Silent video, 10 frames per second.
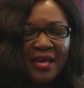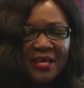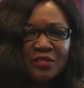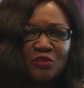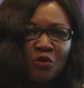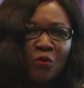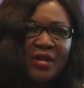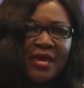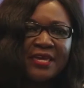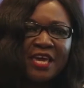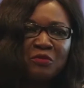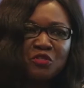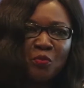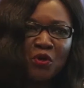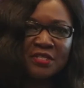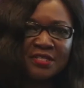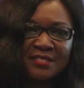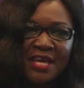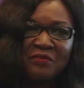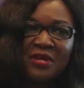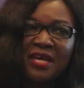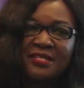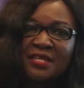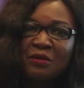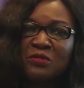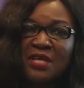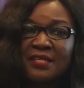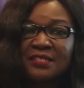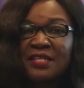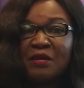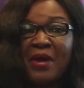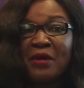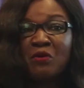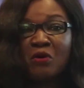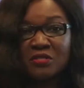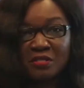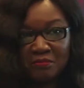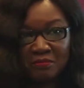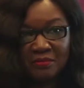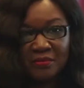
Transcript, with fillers: And so when I came into politics, I realized that it was actually a microcosm